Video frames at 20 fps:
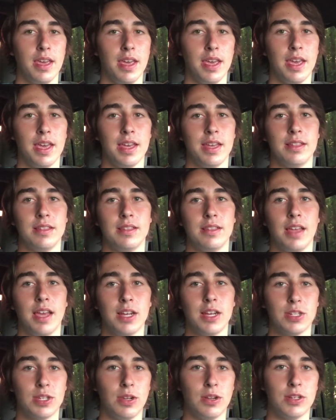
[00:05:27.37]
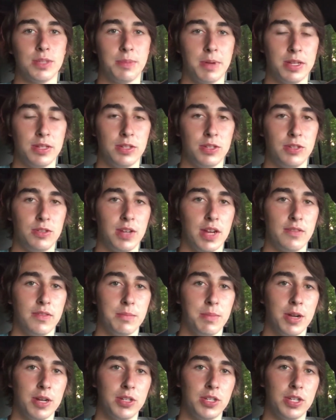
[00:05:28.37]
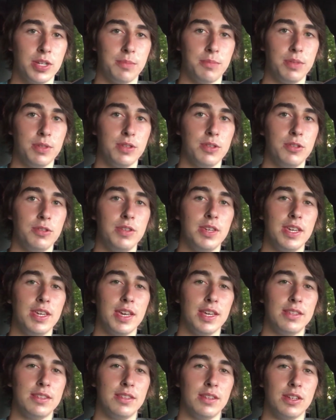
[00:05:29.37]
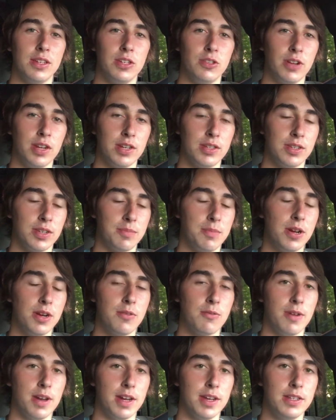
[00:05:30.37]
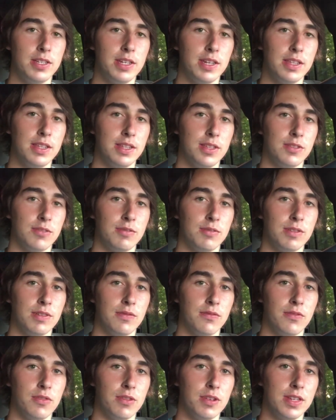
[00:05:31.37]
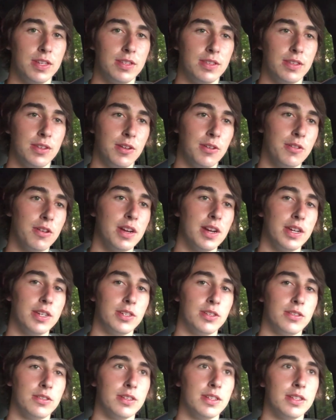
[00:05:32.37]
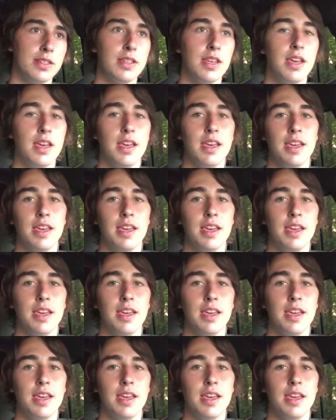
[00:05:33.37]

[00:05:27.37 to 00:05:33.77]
And actually our sponsored driver, Project Blue, he has the Jurassic Park YJ that's on 40s and ORI struts.